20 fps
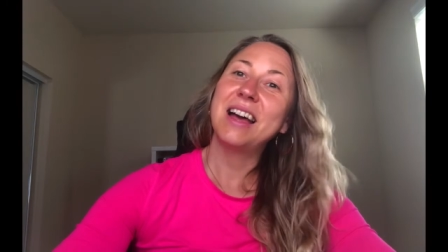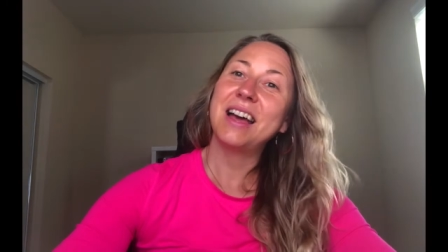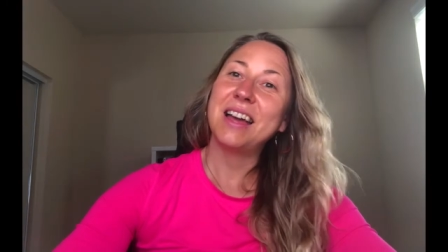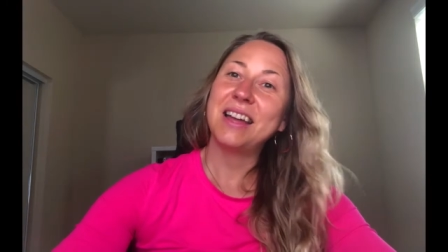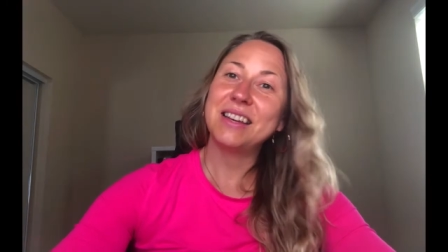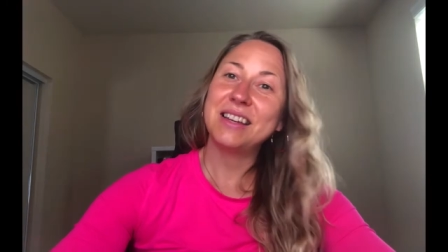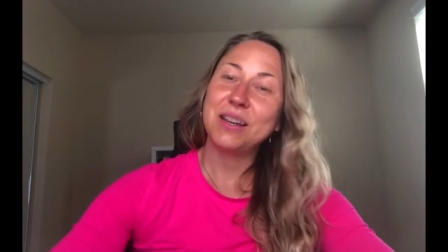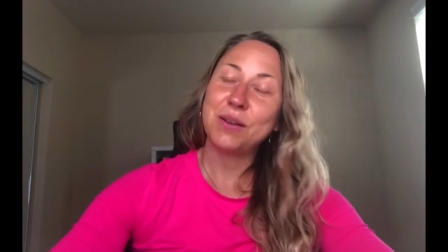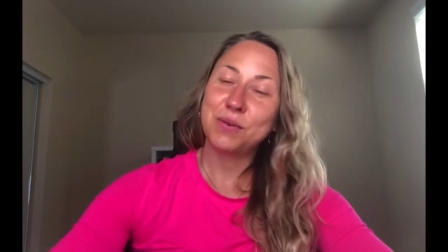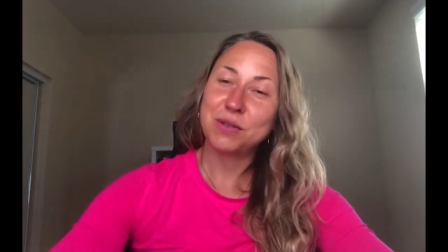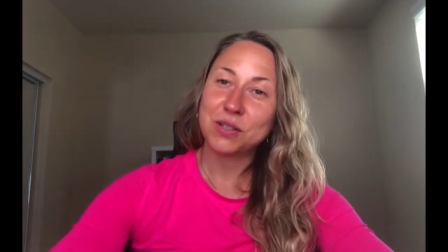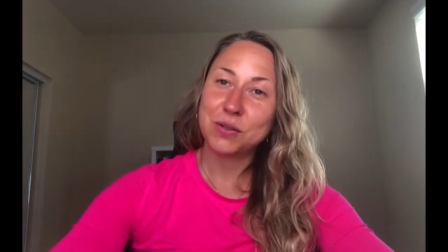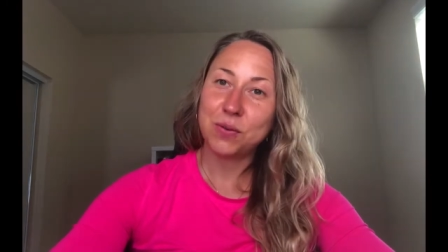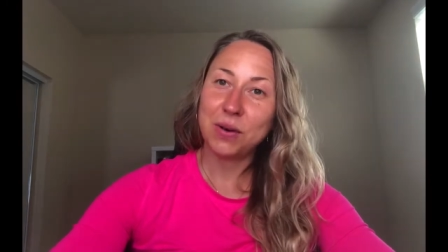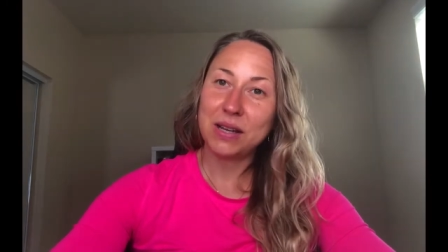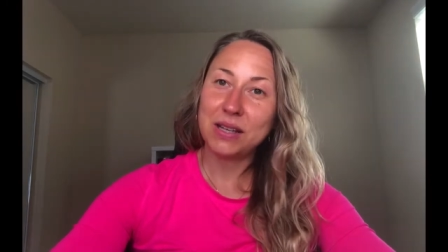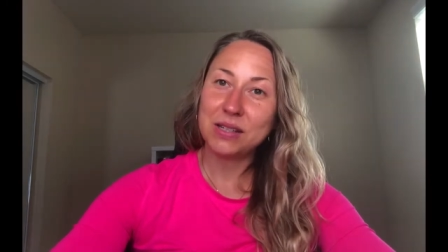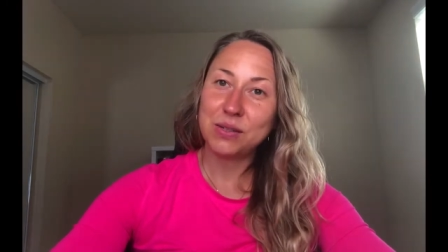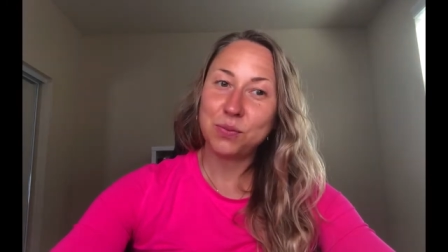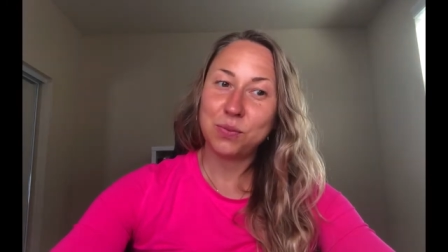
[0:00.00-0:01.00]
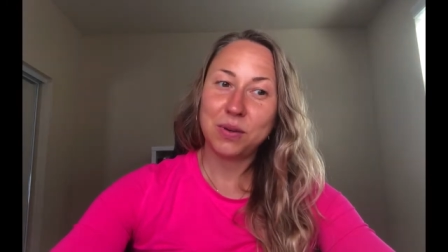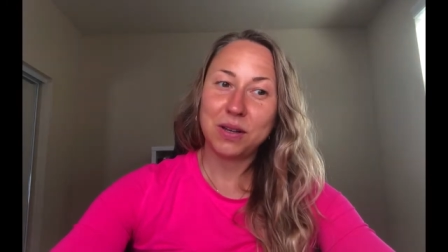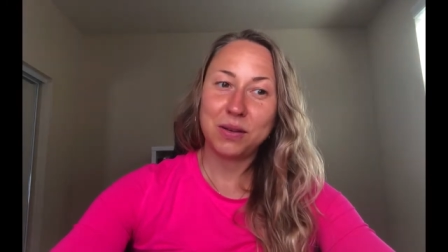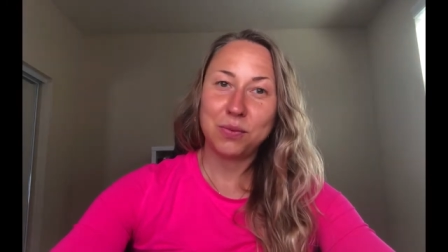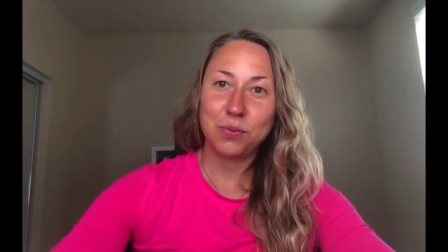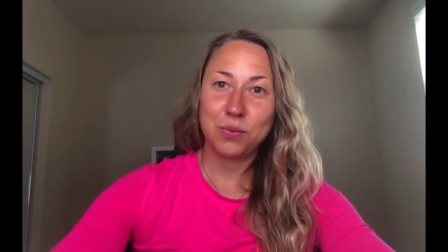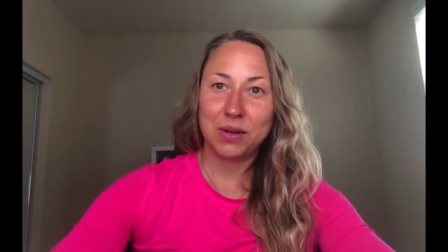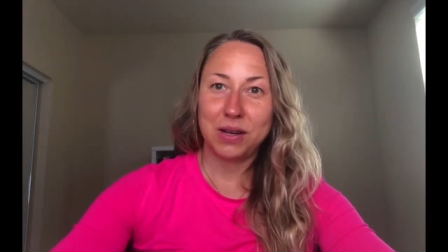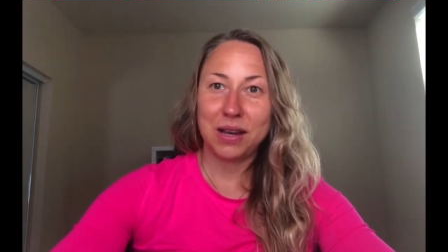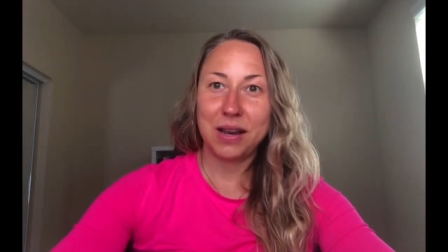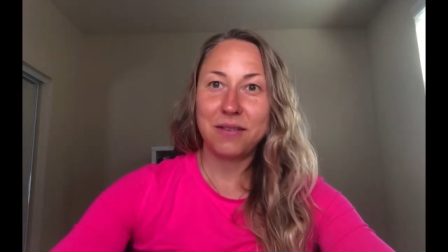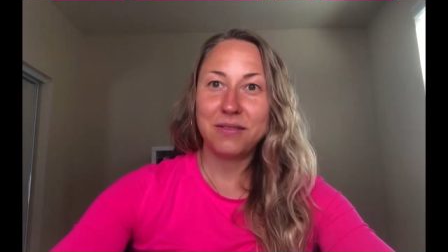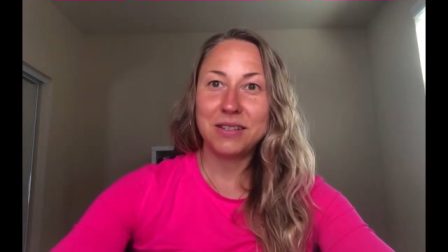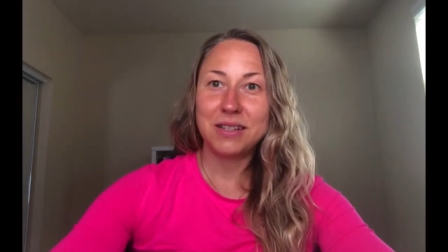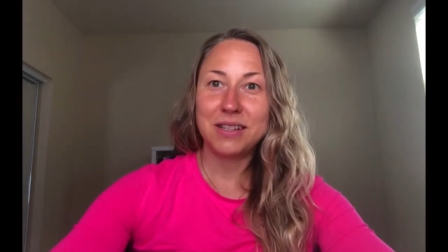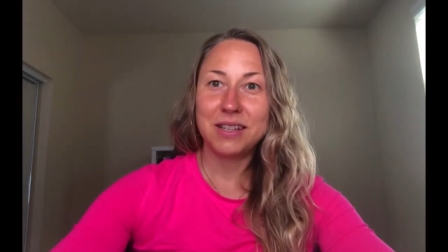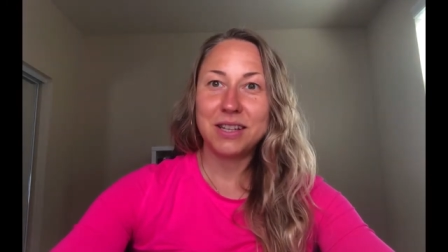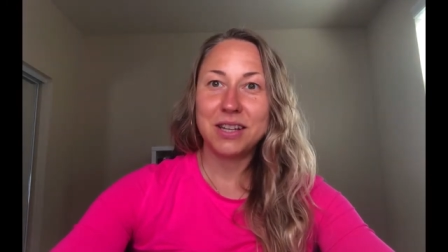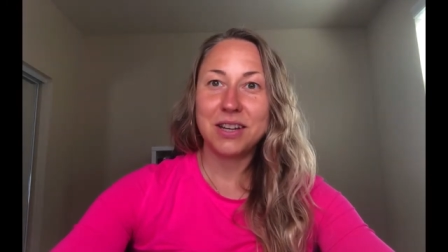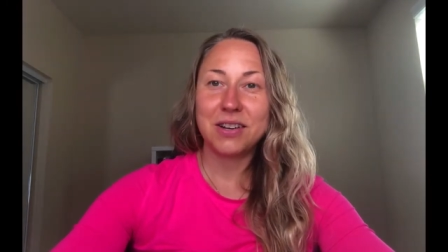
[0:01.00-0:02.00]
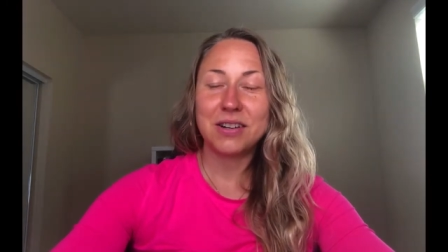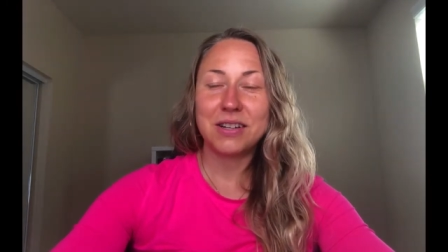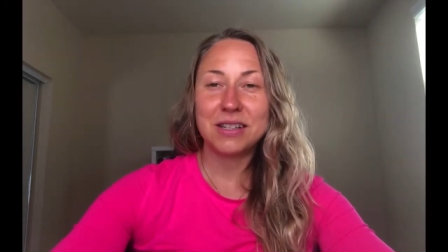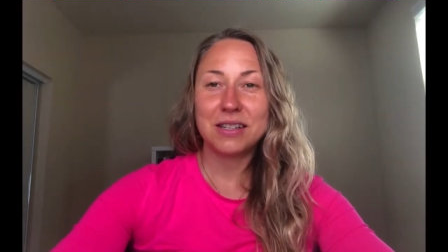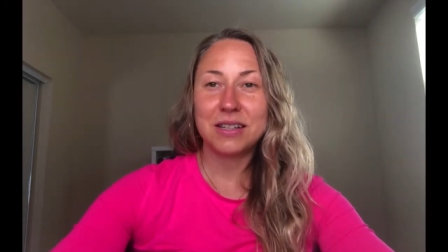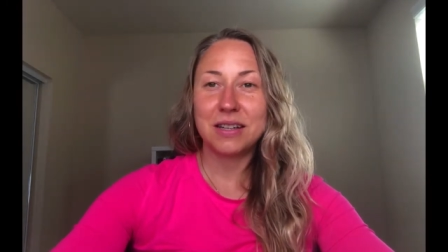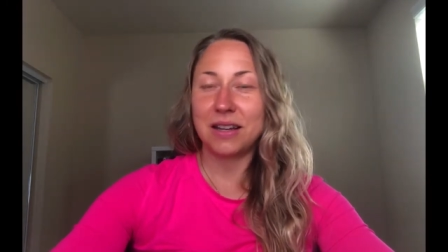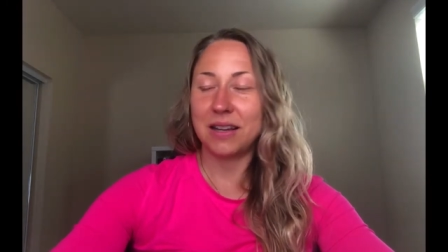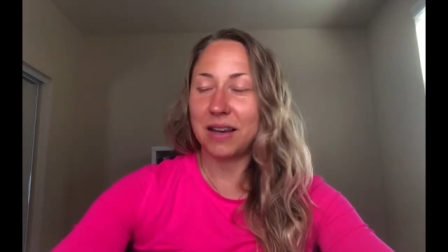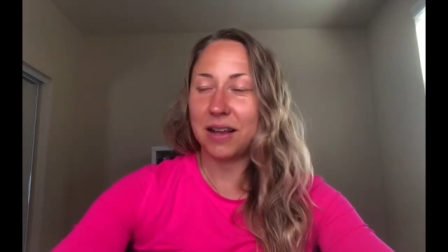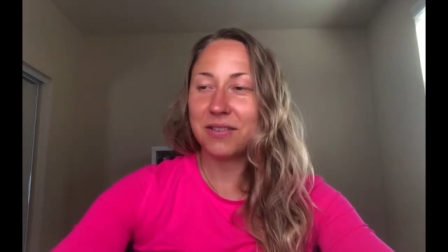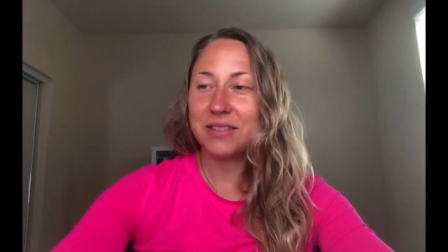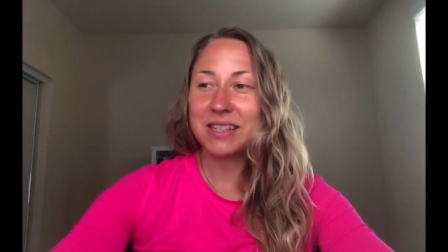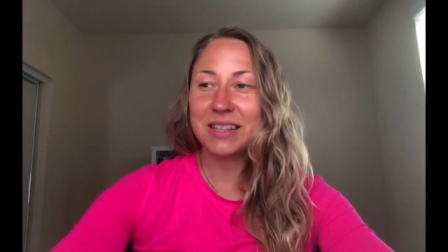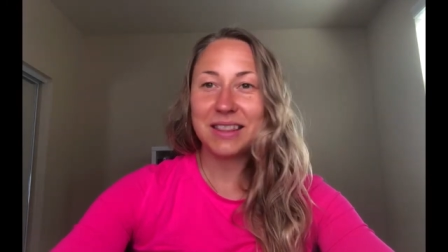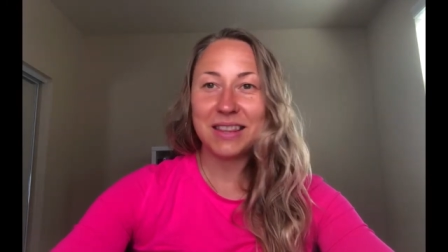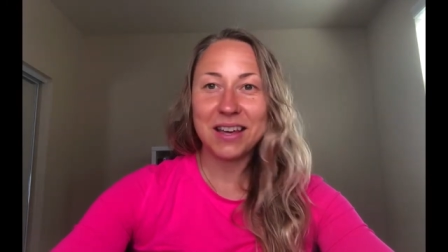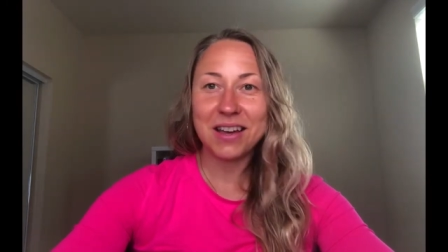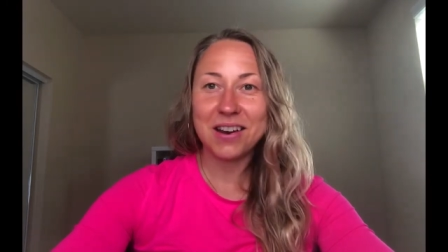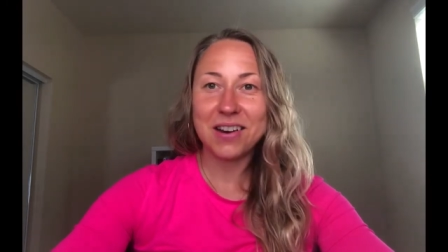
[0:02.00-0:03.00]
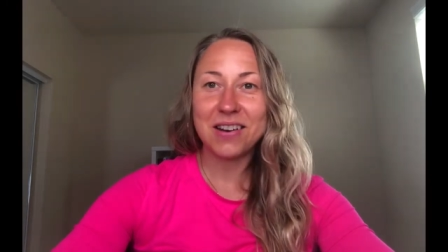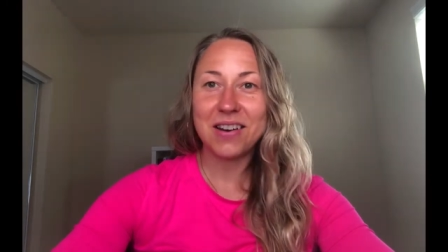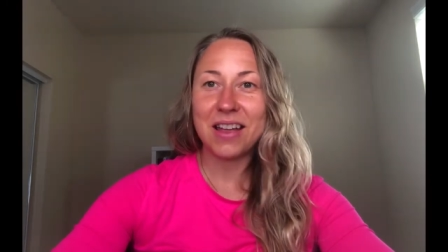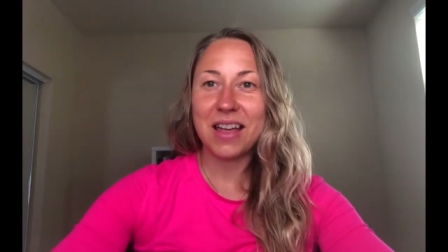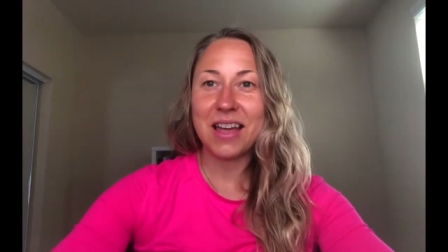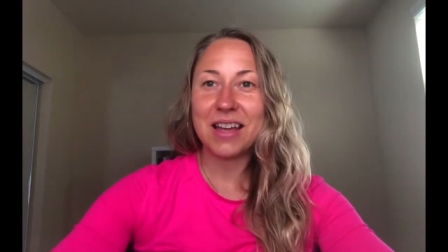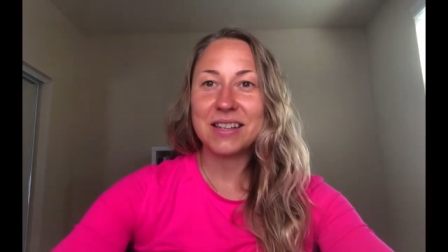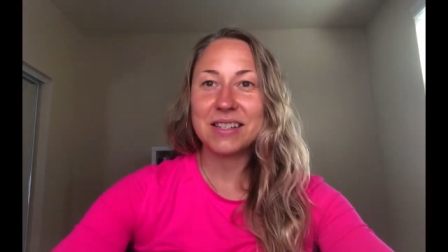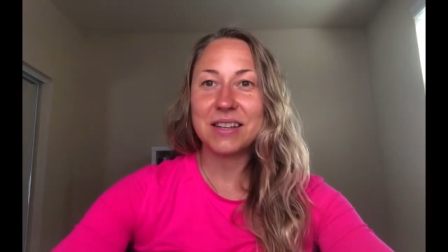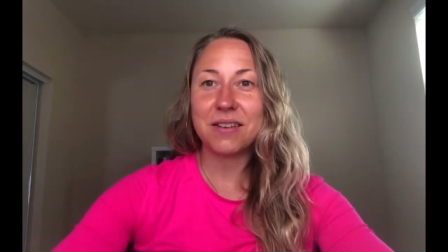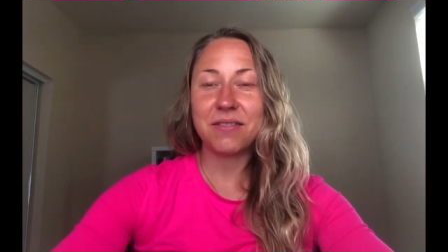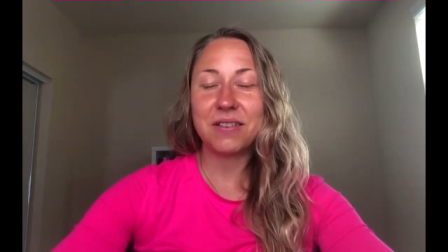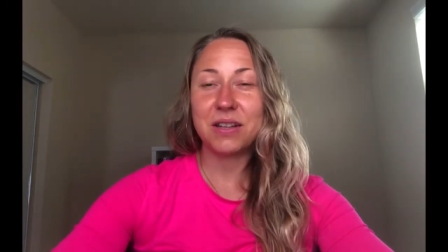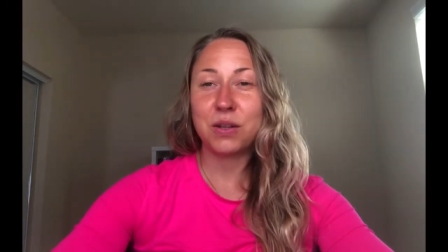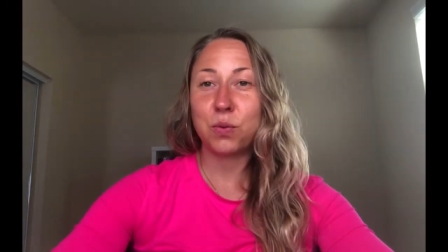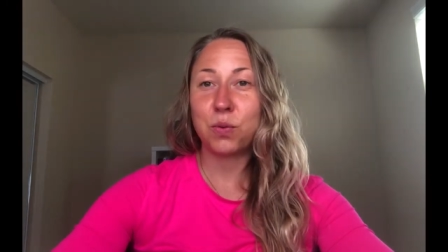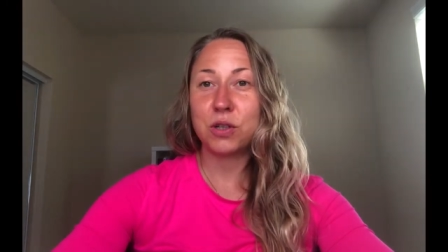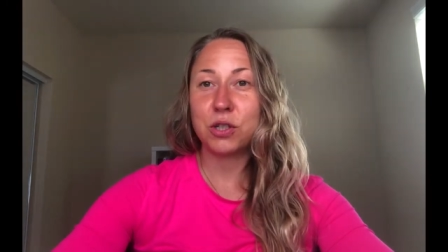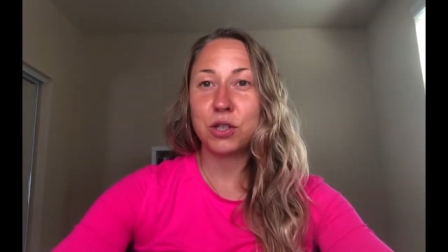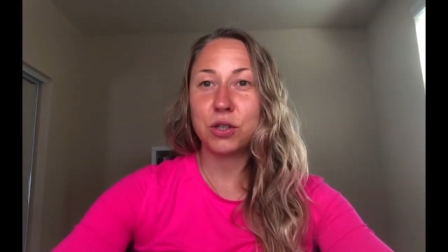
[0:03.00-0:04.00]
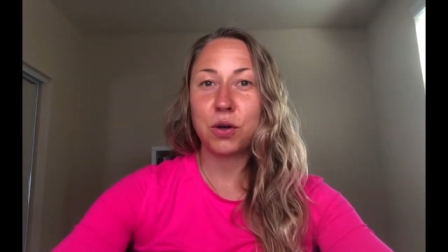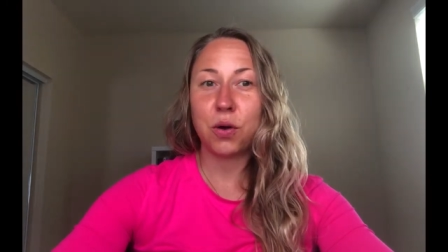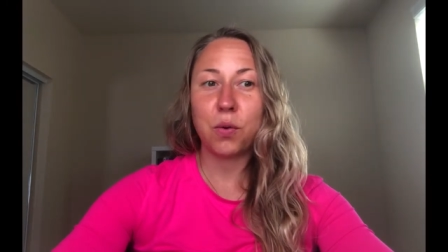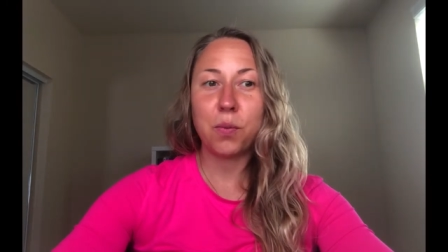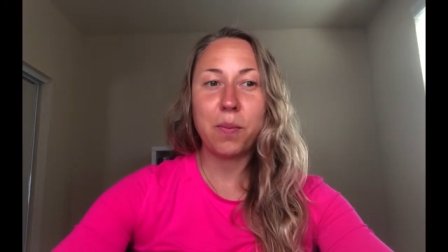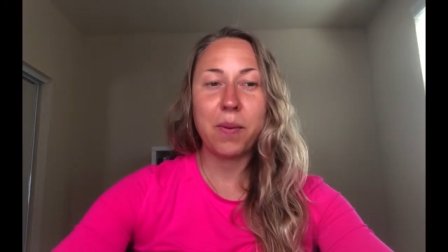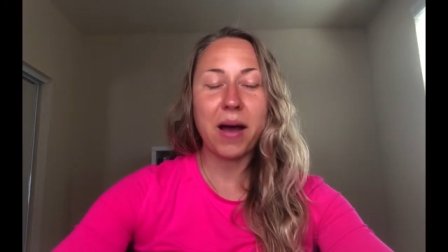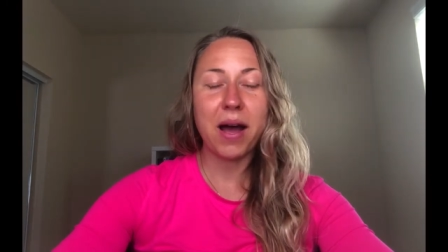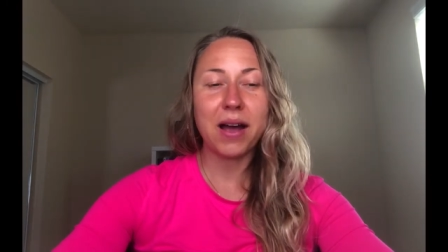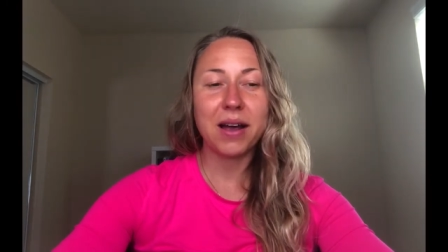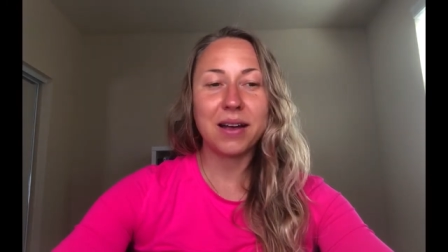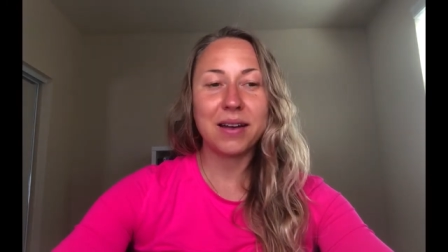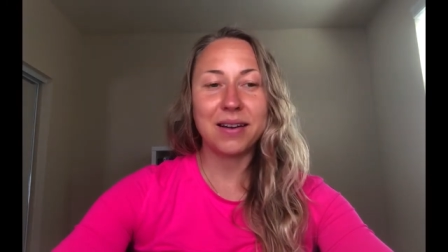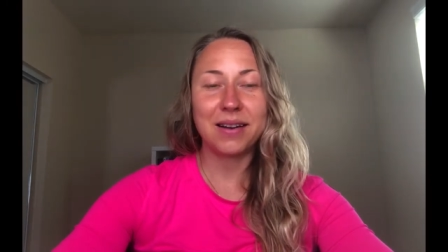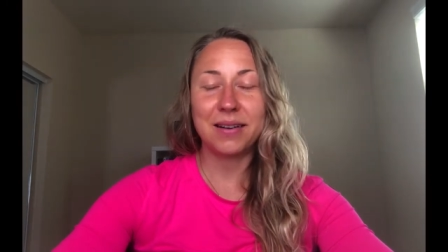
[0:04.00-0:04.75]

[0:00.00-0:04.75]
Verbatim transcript: And it was great. We, we loved it here, I loved it there, and definitely want to go back.